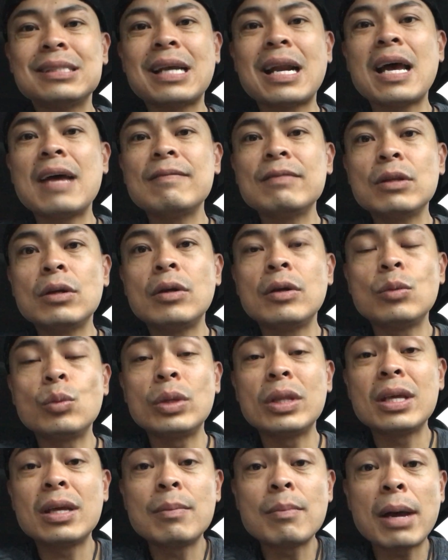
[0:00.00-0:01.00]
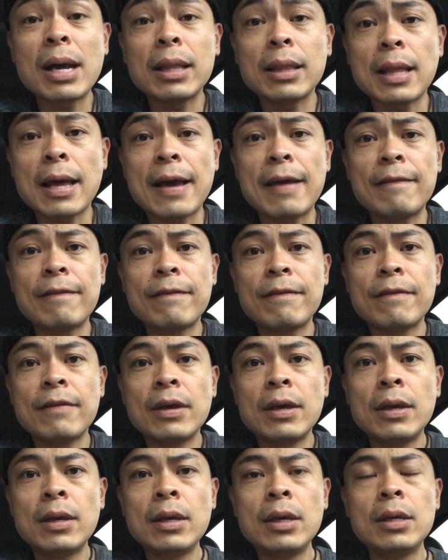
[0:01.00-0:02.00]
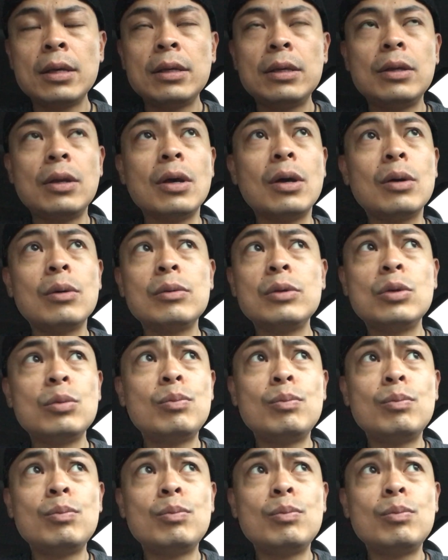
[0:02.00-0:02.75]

that I've learned within my life. You know,